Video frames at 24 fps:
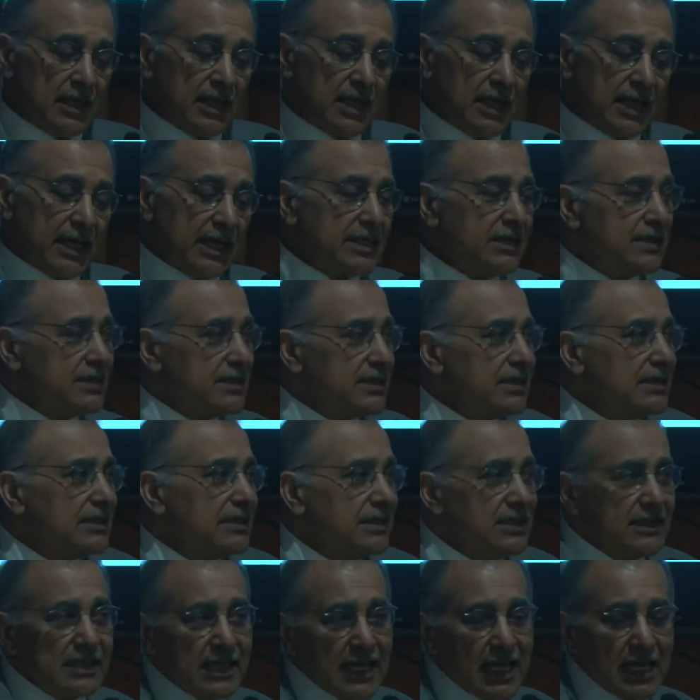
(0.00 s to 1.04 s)
and did an
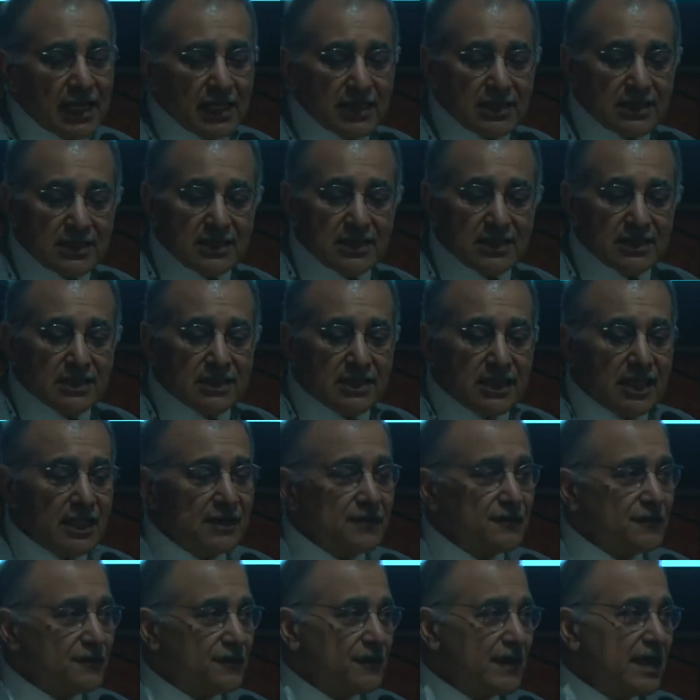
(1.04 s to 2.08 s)
analysis
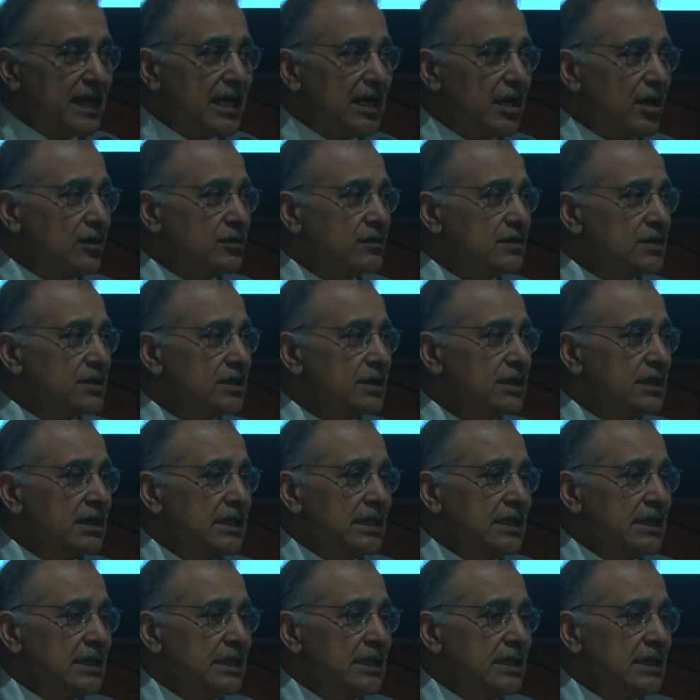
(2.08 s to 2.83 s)
and found